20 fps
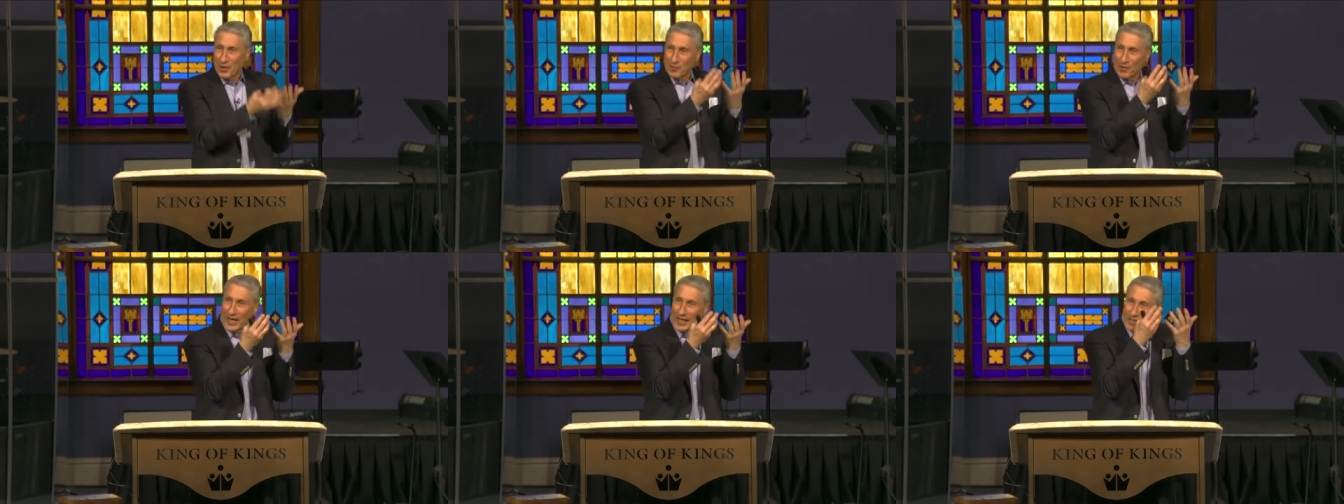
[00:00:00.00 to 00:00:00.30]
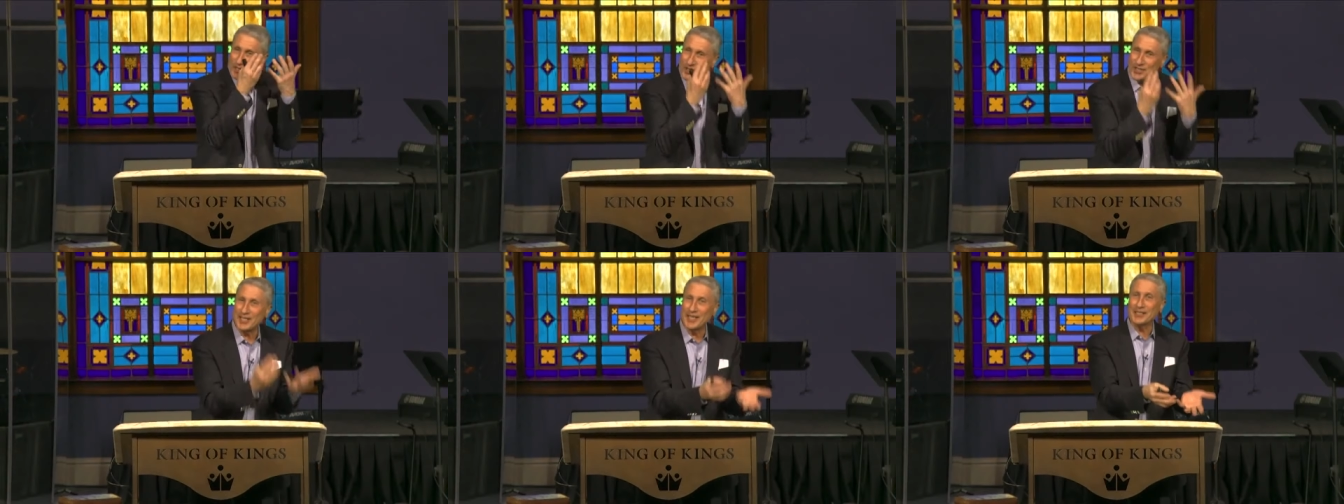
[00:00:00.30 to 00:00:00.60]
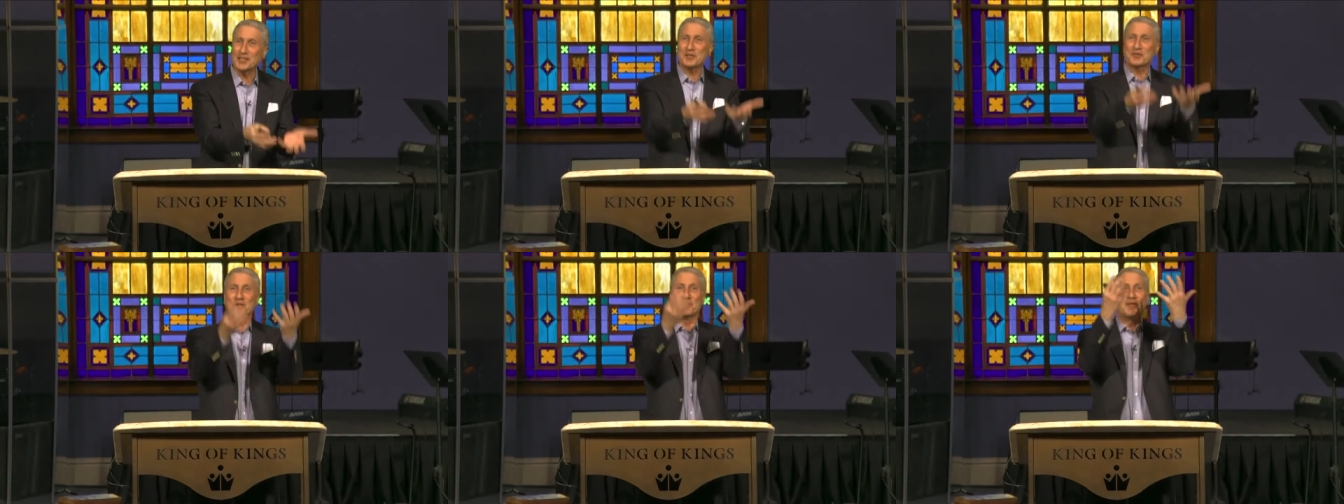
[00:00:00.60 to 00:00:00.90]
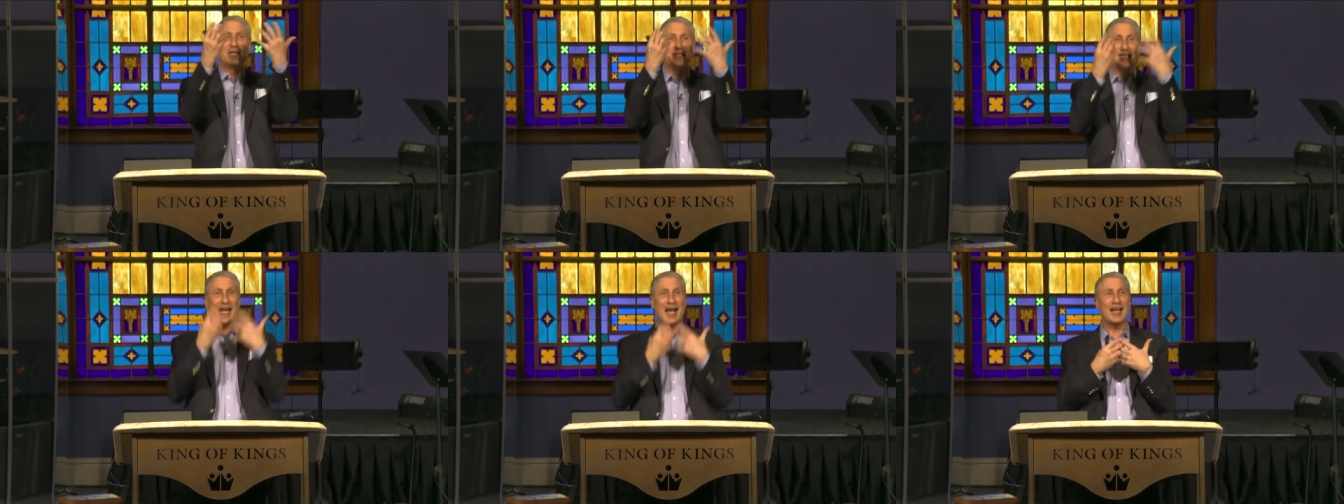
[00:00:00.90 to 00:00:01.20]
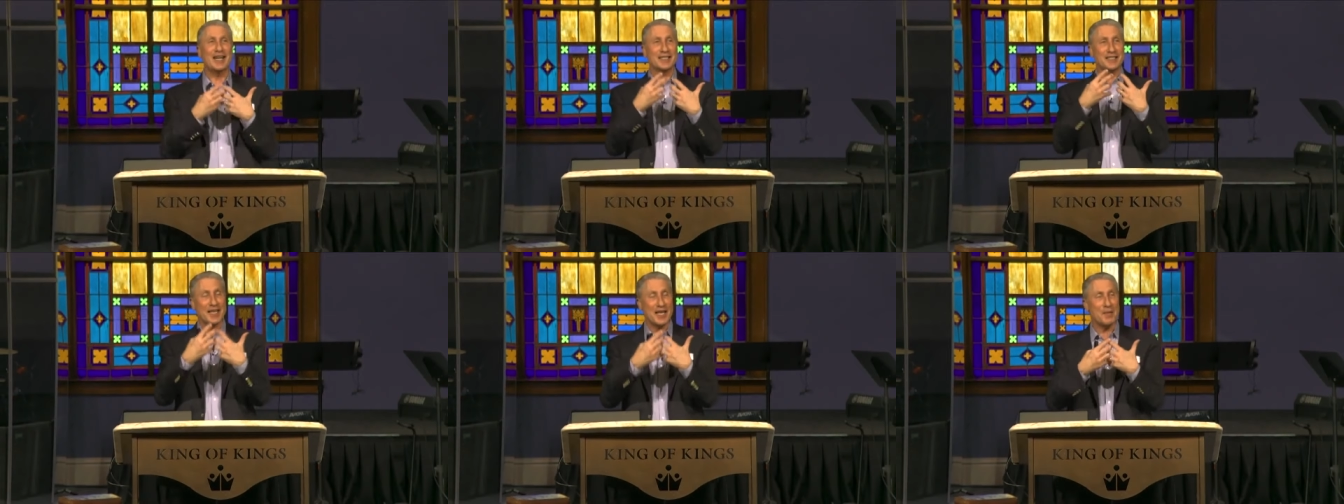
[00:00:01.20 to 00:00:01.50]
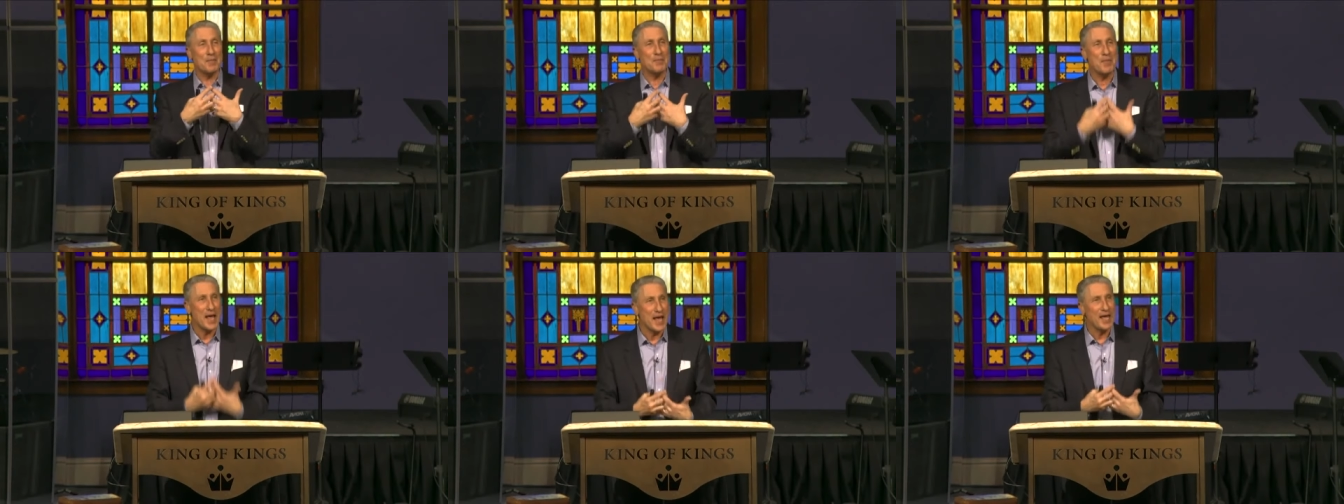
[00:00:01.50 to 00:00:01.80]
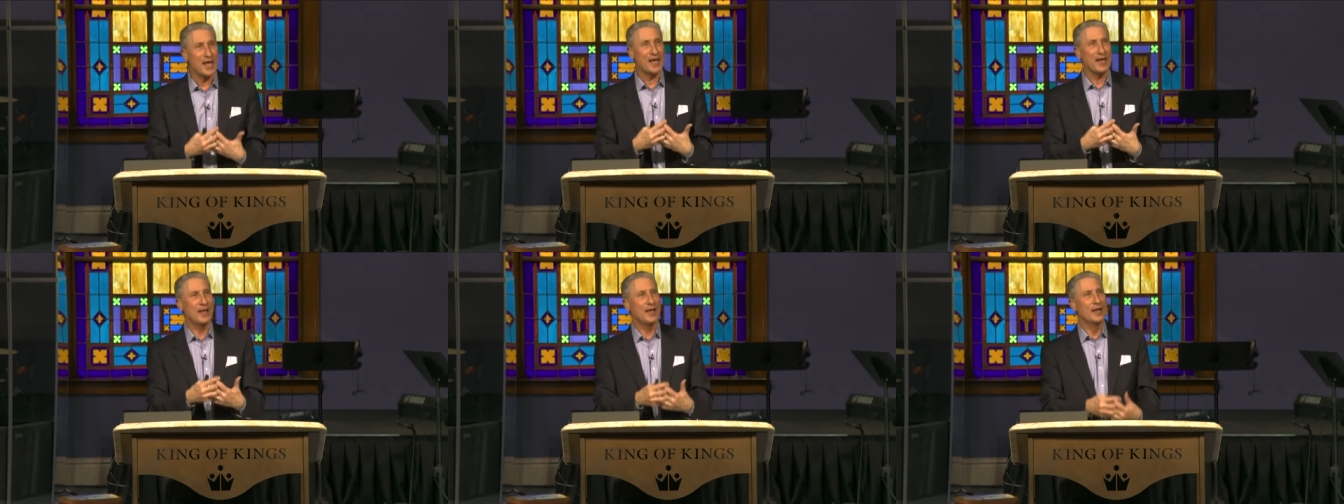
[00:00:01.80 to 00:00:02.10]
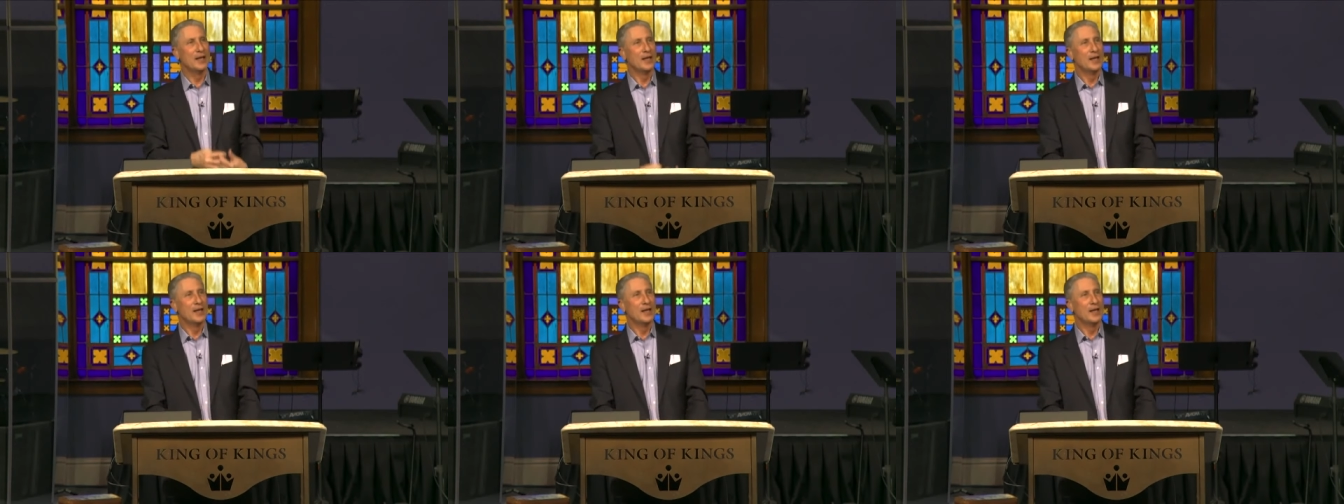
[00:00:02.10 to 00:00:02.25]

that raised Jesus from the dead is in me.